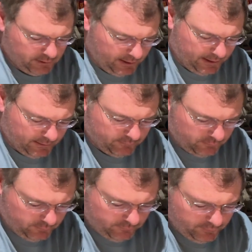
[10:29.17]
Yeah,
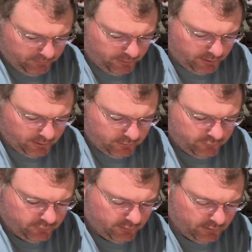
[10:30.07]
we'll just flip our hose.